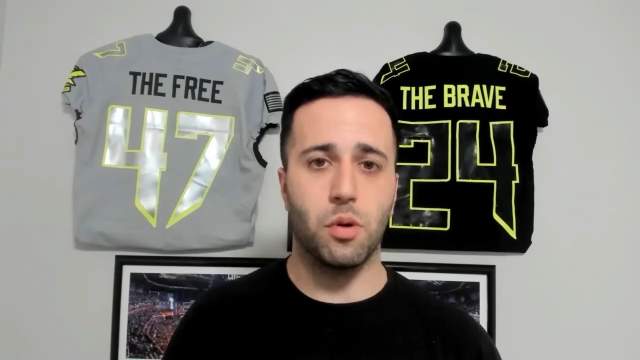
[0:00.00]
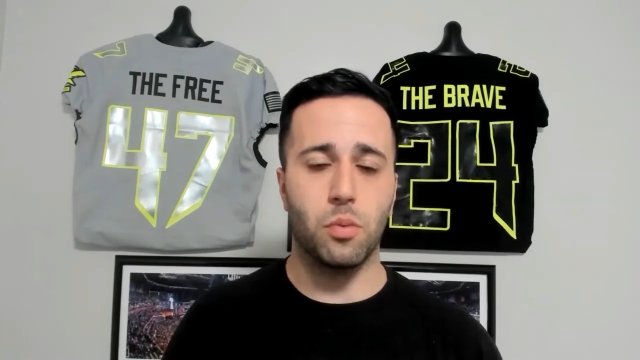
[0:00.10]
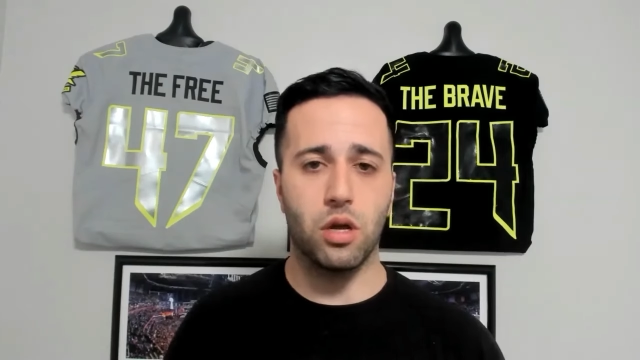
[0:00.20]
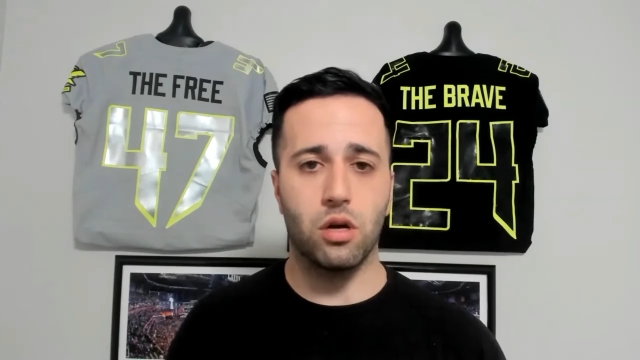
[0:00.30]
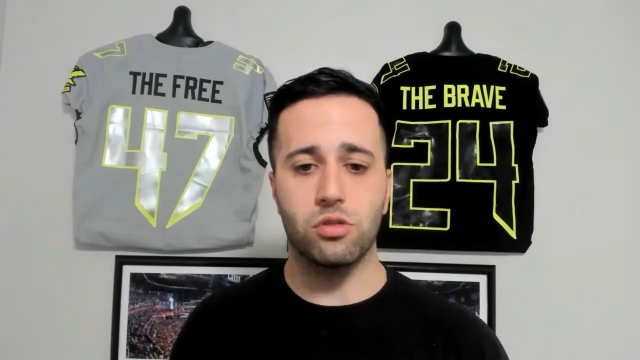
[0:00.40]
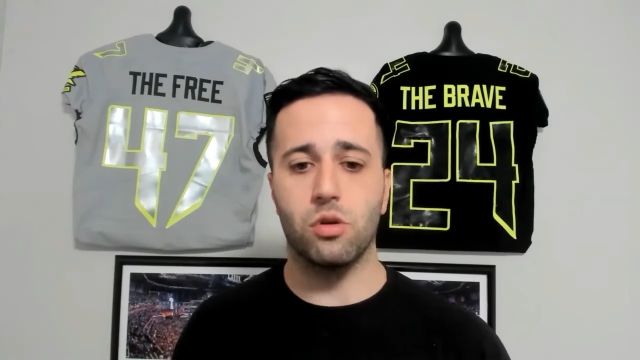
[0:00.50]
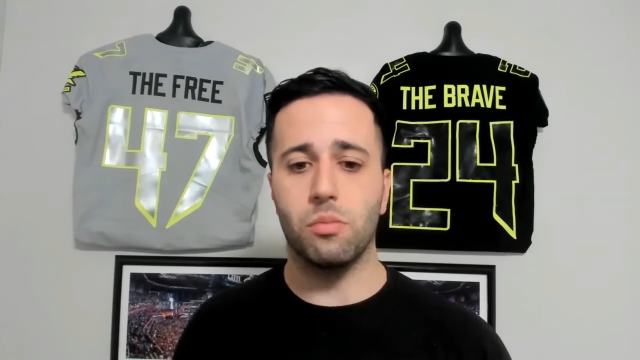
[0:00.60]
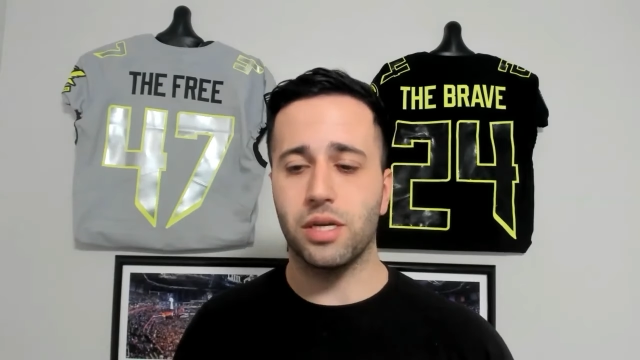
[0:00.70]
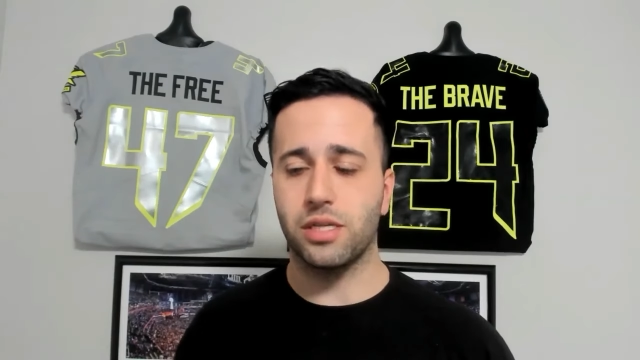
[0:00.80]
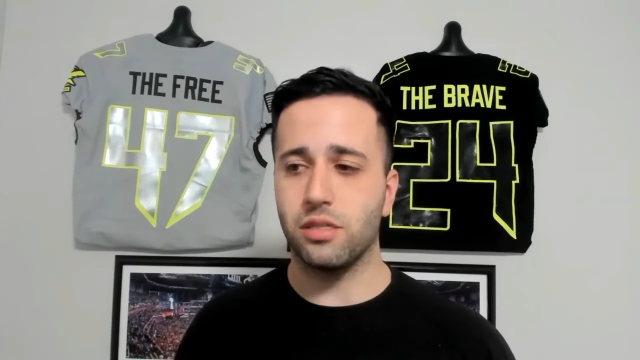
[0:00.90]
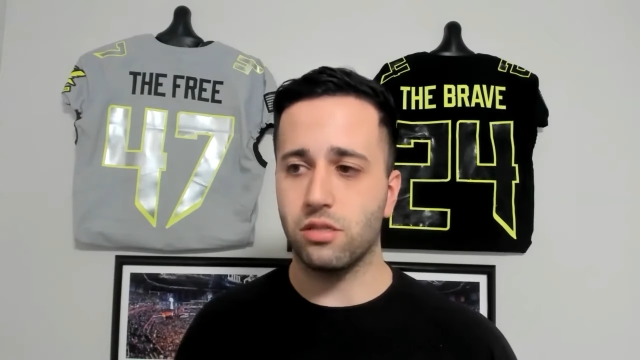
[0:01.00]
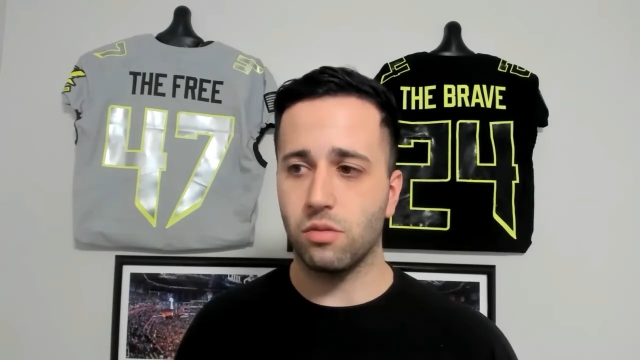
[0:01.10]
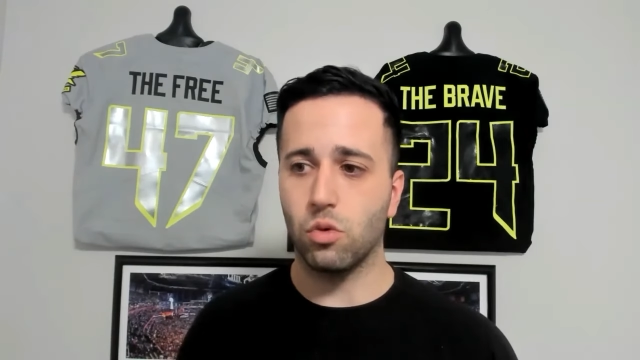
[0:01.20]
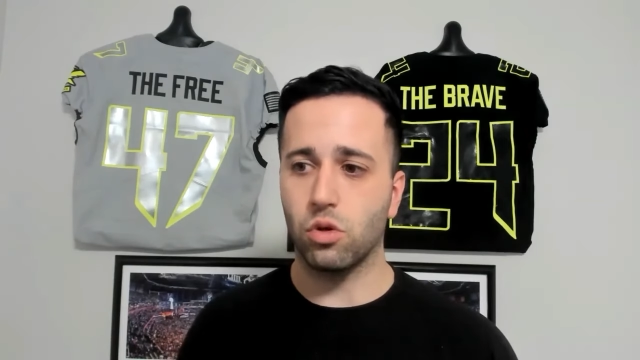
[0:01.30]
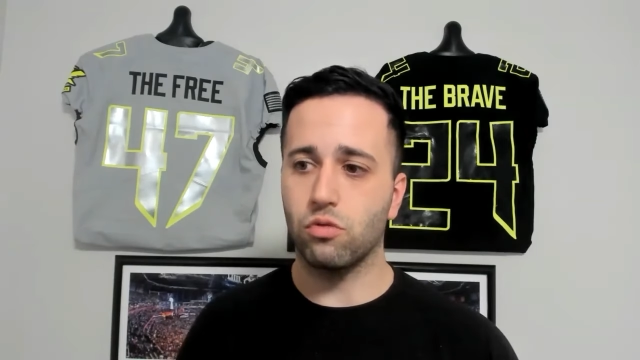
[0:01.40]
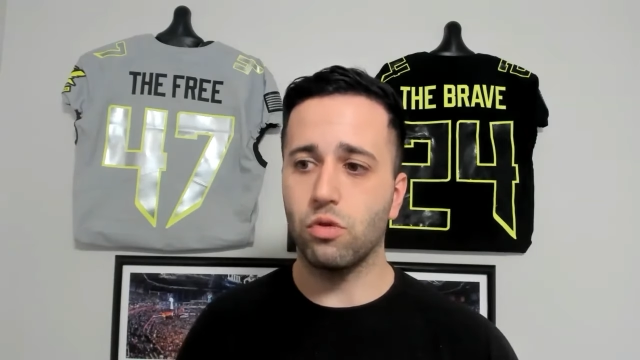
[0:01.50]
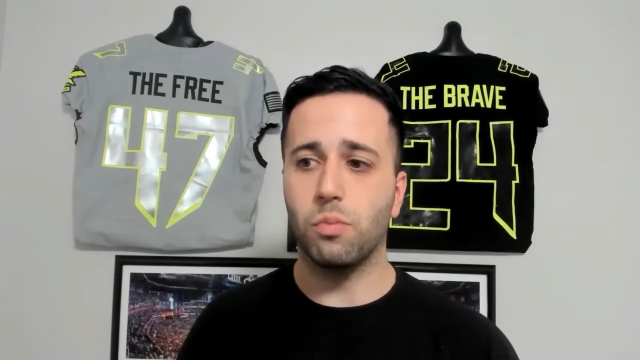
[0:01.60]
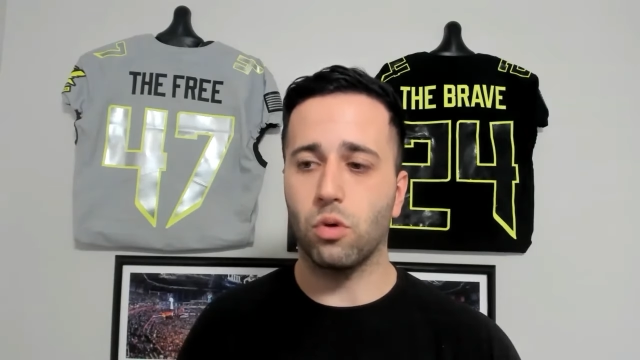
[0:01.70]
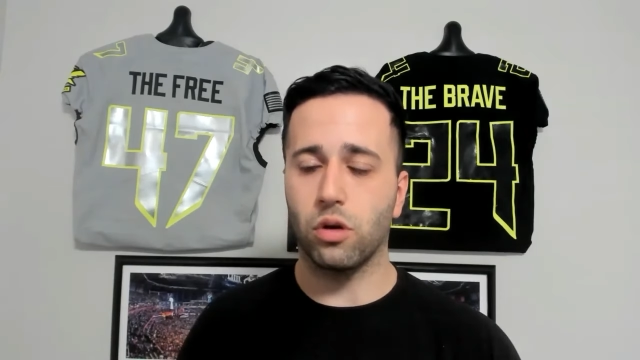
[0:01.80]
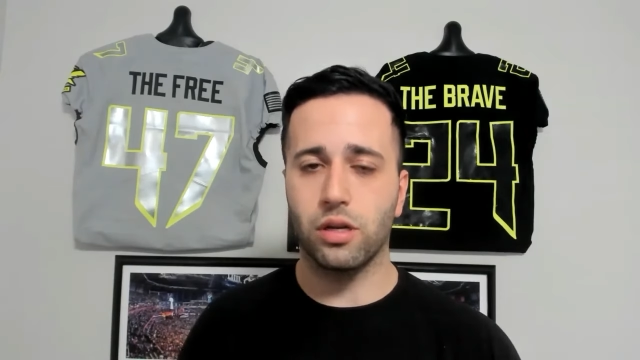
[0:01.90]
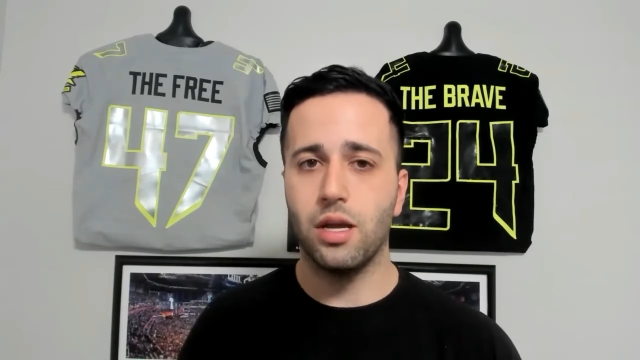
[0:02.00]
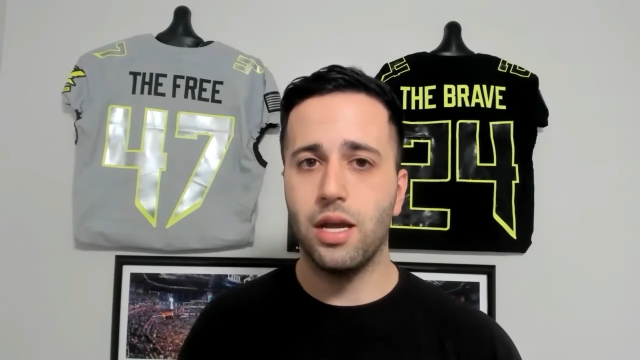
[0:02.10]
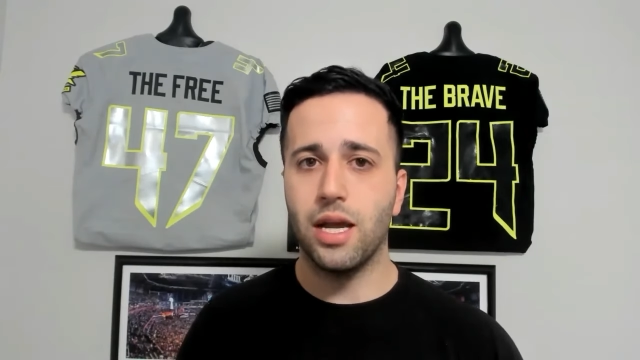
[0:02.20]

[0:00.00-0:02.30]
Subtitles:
but we also mixed in some more group work.